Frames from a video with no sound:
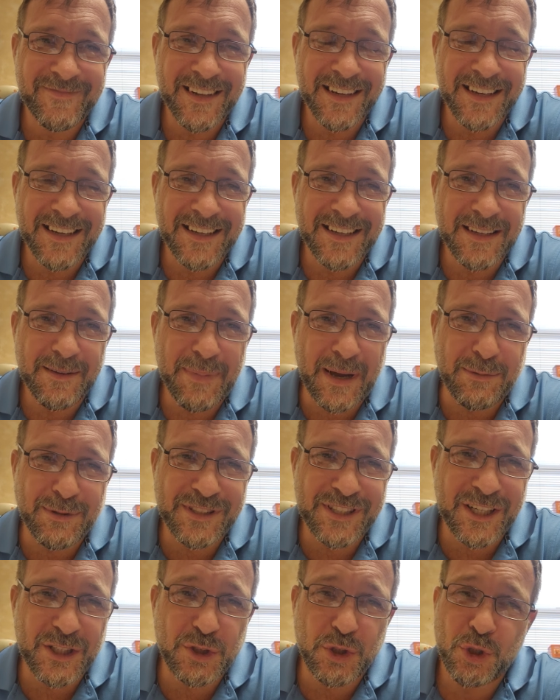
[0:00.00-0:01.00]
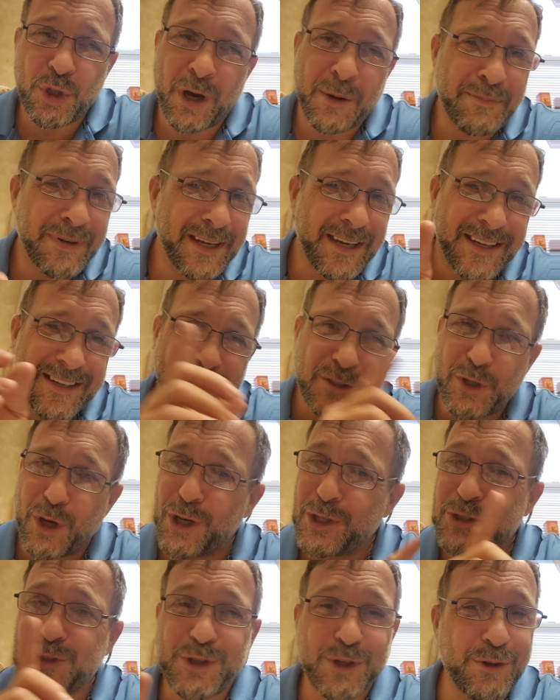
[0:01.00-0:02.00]
The Bible says, do not be
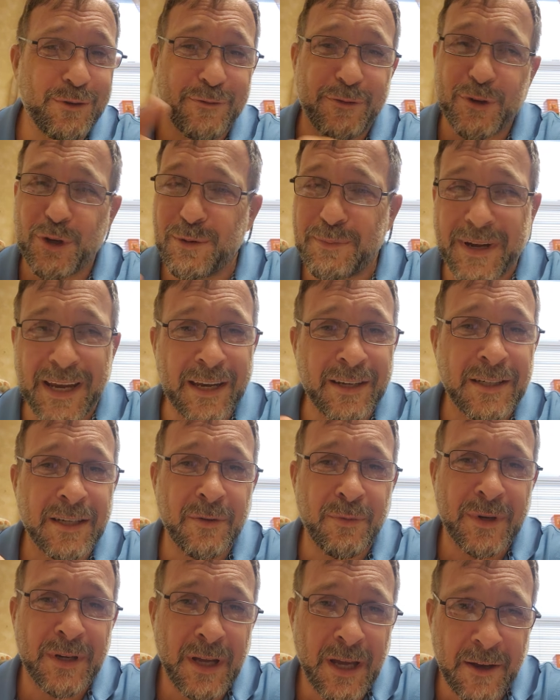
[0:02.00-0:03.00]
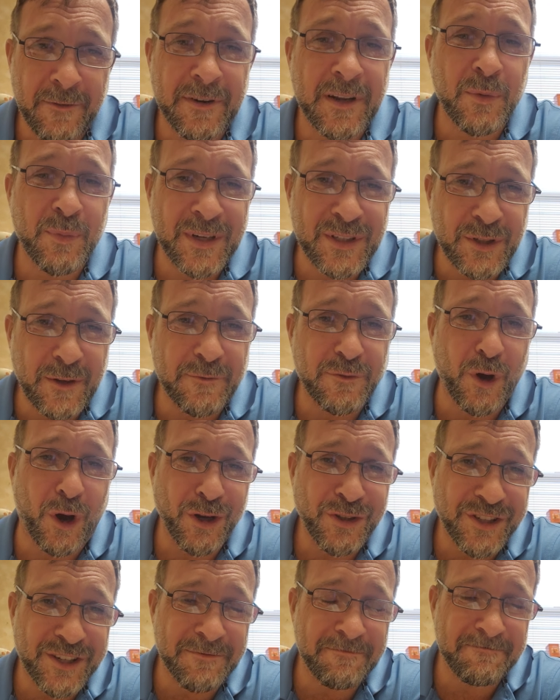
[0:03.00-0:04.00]
tossed to and fro by every wind of
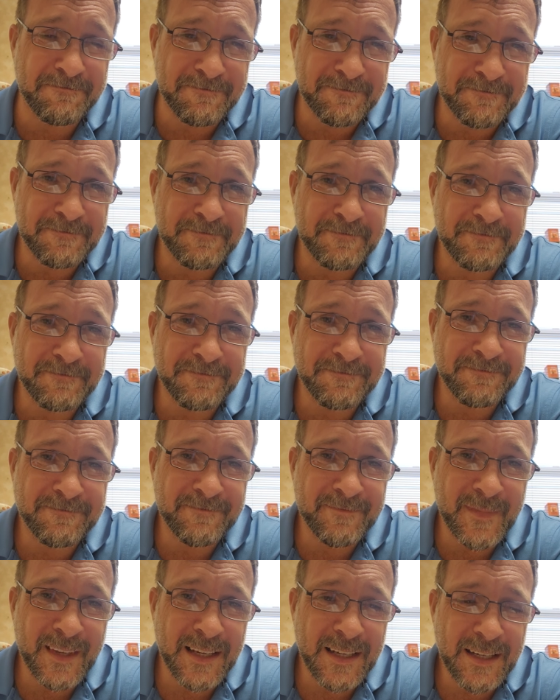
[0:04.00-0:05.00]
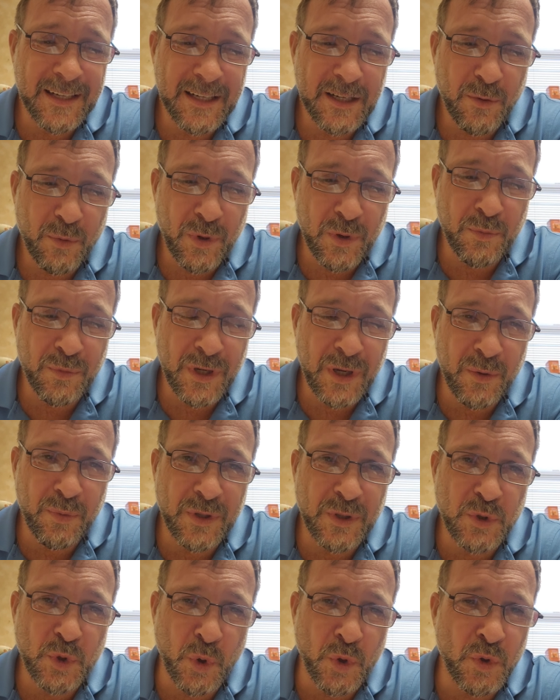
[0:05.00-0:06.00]
doctrine. When we,
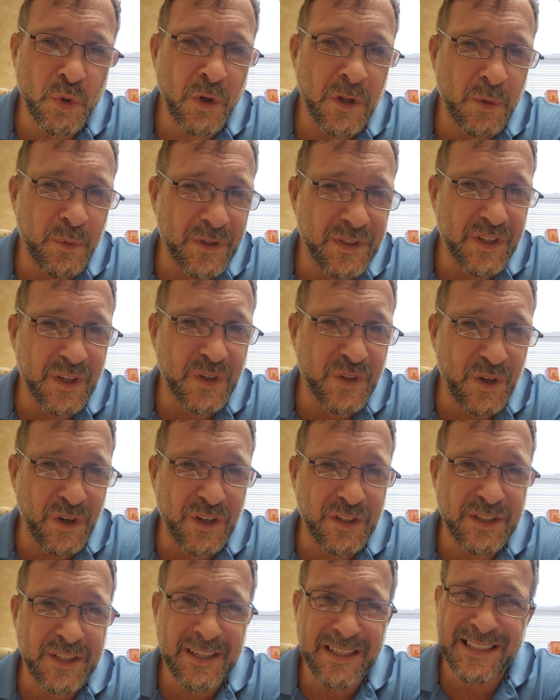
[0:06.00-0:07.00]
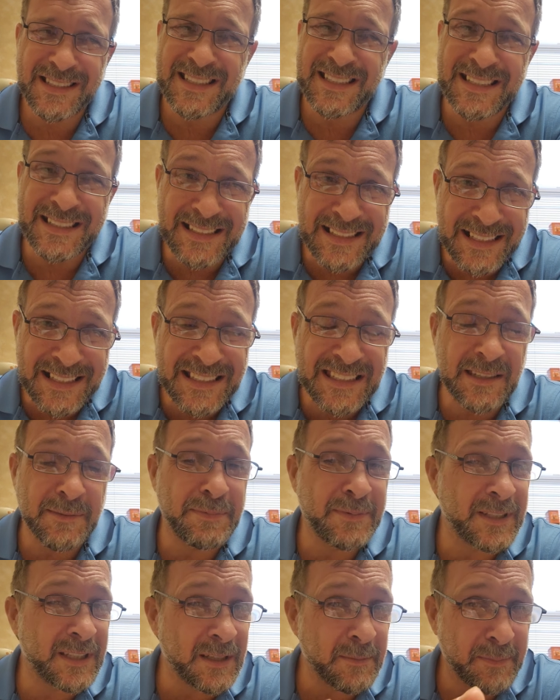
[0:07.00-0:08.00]
when we don't know the word of God, it's easy
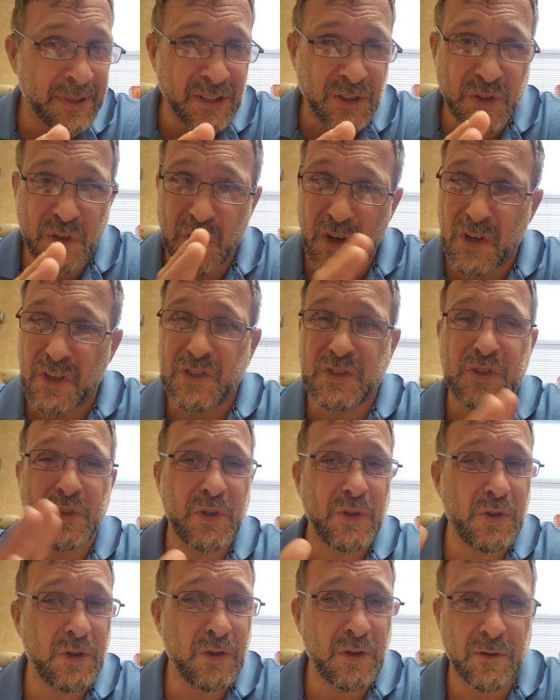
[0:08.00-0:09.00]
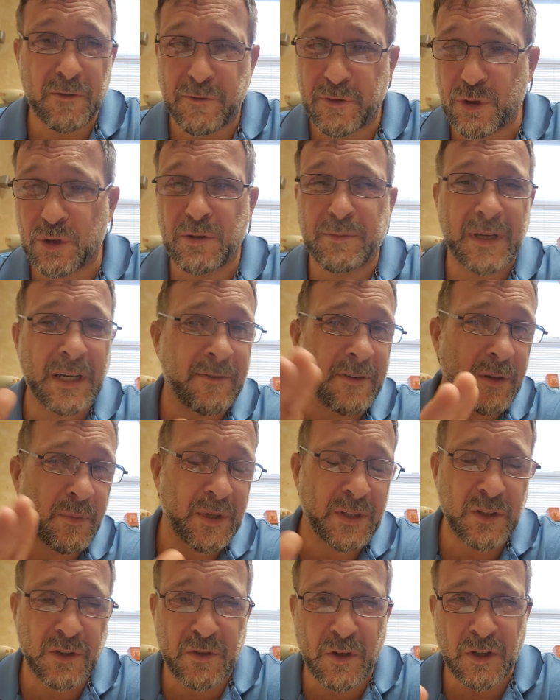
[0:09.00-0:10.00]
to be tossed to and fro by every
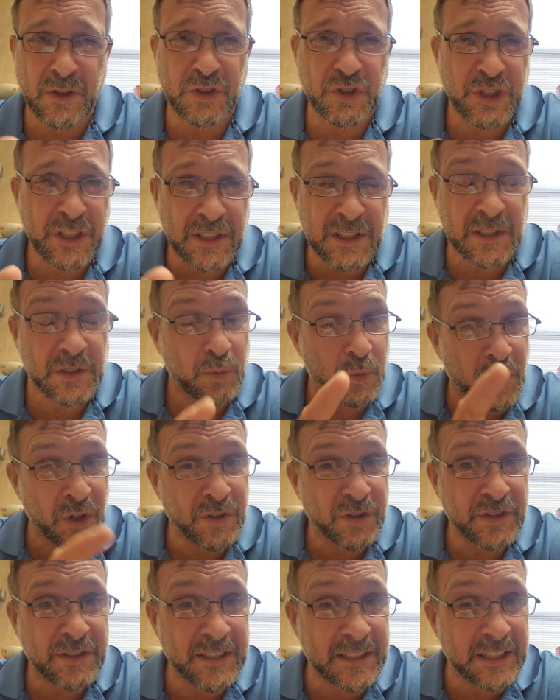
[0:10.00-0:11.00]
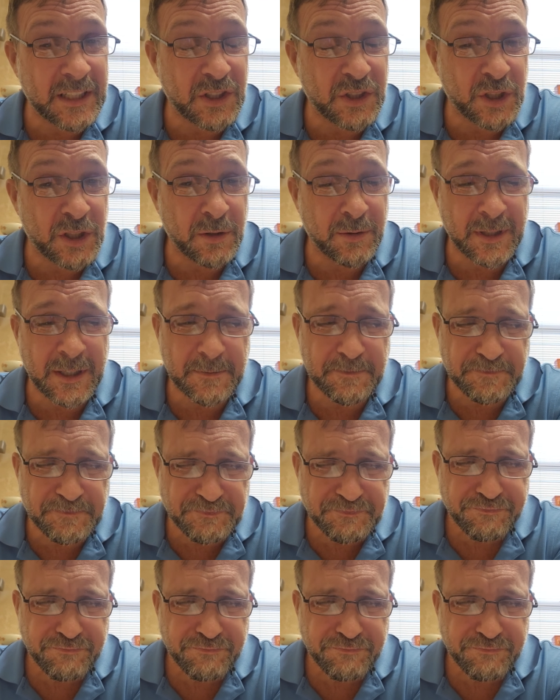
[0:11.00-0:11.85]
wind of doctrine. Jesus warned us. He said, do you know what?